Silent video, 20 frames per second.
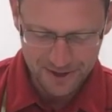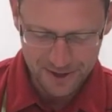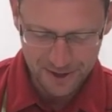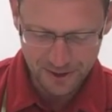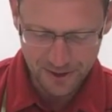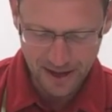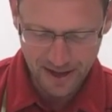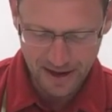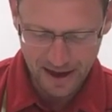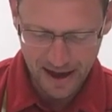so
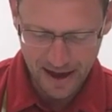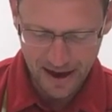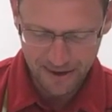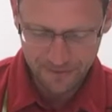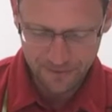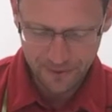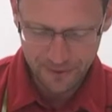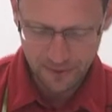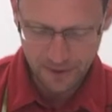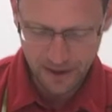then
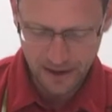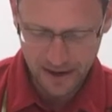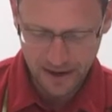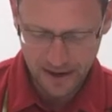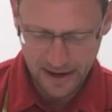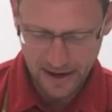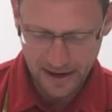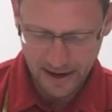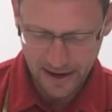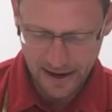after
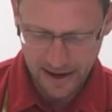I